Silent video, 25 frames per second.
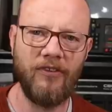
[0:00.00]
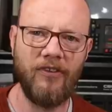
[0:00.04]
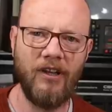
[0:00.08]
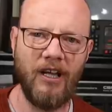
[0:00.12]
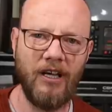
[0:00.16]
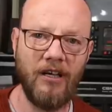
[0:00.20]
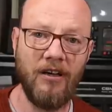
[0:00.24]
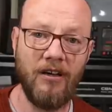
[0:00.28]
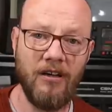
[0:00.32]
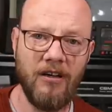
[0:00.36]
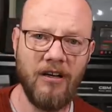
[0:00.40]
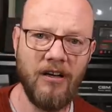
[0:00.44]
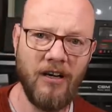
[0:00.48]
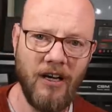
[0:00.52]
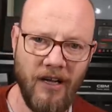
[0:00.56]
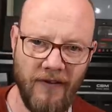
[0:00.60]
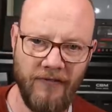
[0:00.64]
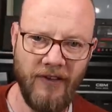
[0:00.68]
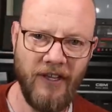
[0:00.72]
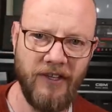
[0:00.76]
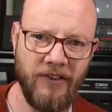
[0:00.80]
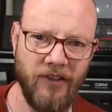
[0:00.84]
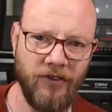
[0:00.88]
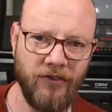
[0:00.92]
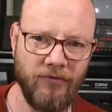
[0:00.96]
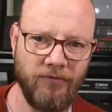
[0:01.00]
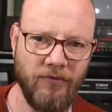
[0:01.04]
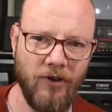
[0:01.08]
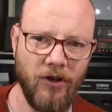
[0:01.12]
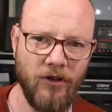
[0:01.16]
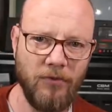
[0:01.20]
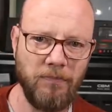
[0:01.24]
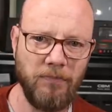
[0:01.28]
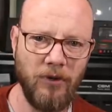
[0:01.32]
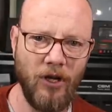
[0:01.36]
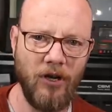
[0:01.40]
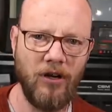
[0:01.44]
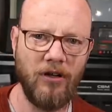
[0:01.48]
it's like, oh, I've hit this
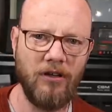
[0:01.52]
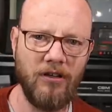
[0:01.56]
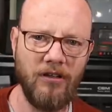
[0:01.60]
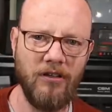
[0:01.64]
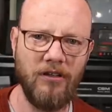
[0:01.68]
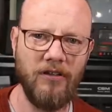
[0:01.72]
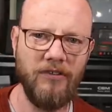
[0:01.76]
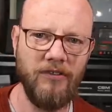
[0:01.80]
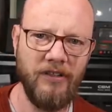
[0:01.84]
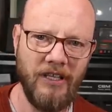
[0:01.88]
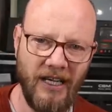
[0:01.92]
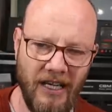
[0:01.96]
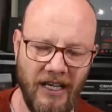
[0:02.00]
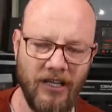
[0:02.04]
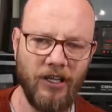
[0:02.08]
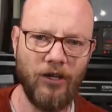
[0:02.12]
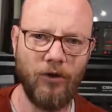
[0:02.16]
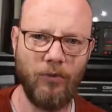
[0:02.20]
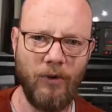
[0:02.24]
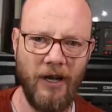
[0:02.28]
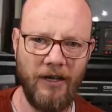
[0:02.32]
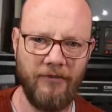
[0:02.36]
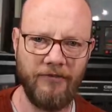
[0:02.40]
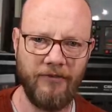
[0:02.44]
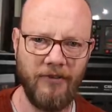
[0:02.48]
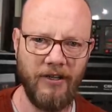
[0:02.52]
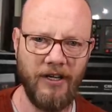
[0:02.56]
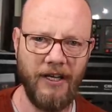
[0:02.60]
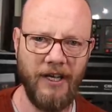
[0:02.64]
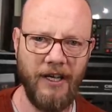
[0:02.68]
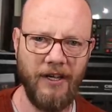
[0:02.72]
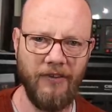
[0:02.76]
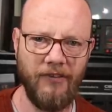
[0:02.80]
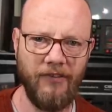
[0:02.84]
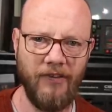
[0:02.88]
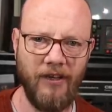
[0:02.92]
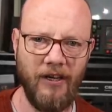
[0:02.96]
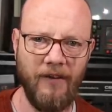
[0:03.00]
roadblock, now I've got to wait for an
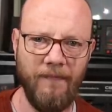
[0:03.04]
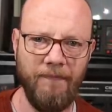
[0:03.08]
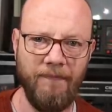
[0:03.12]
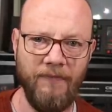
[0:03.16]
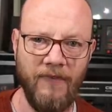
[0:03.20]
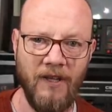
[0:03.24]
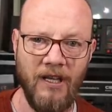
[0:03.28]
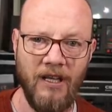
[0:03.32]
answer.